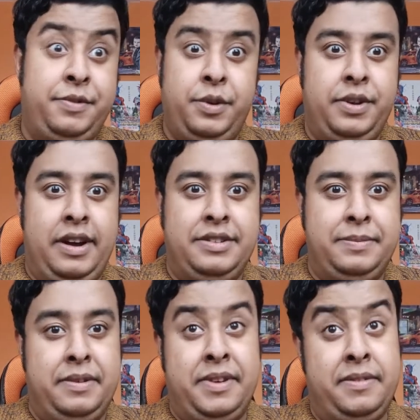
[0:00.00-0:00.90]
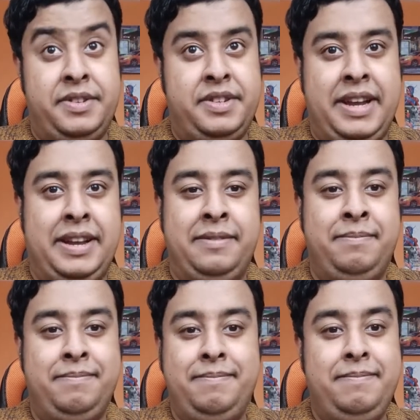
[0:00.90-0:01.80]
food item I've ever seen
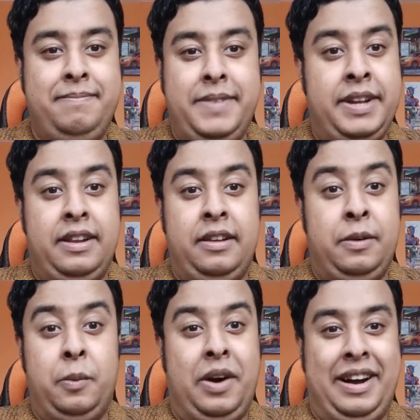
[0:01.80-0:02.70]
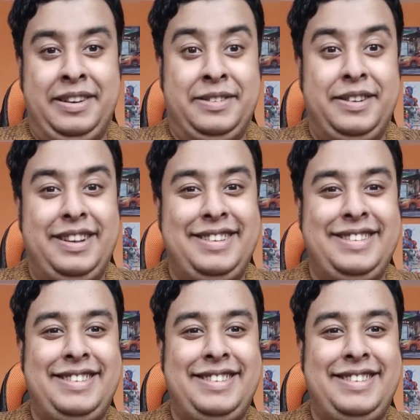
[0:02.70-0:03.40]
in a little while.